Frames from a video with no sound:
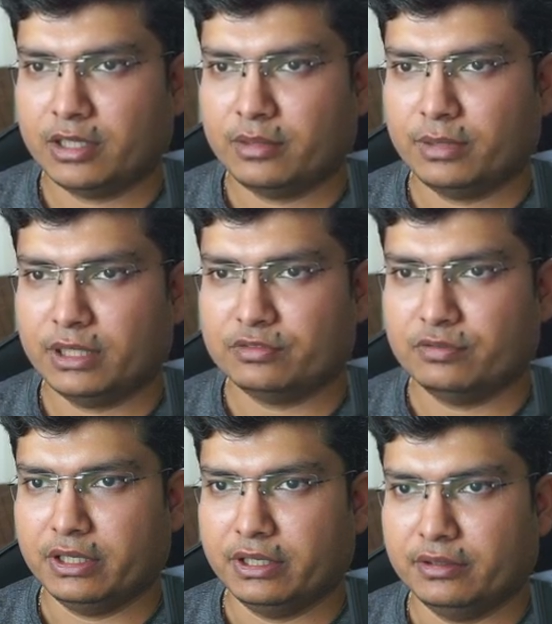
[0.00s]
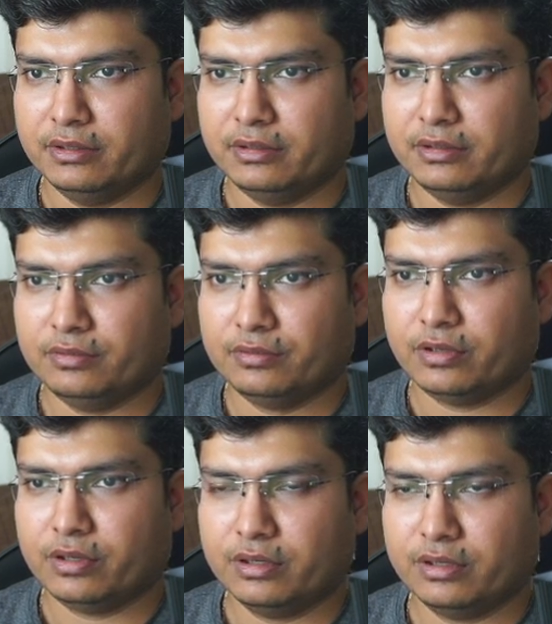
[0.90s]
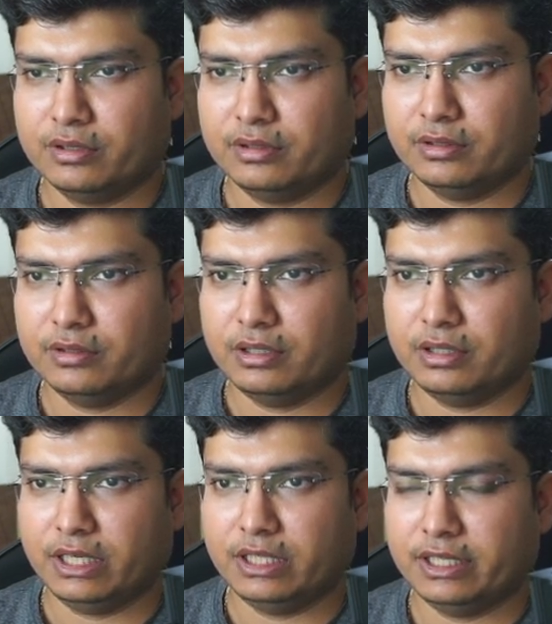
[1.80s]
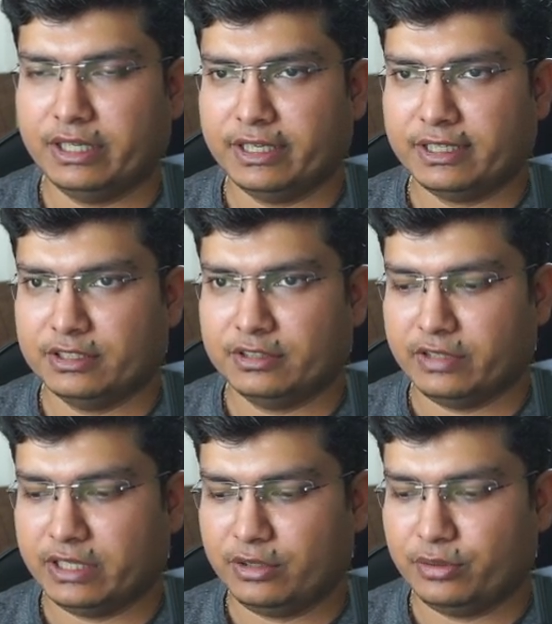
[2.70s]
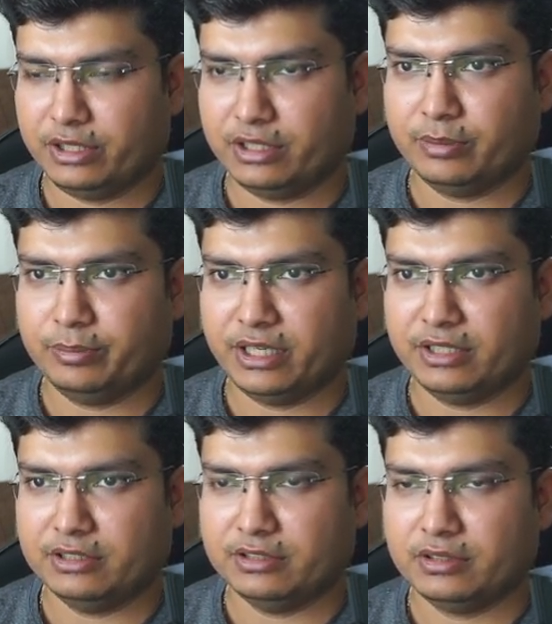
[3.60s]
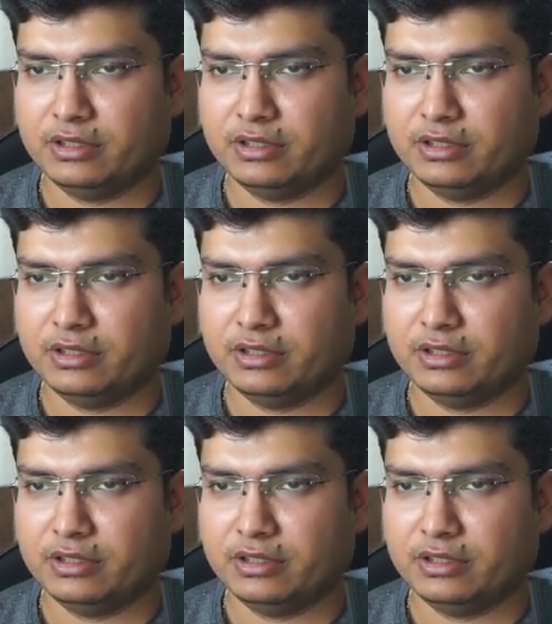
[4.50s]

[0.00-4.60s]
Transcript: plus 1 for in the indexes while doing the comparisons.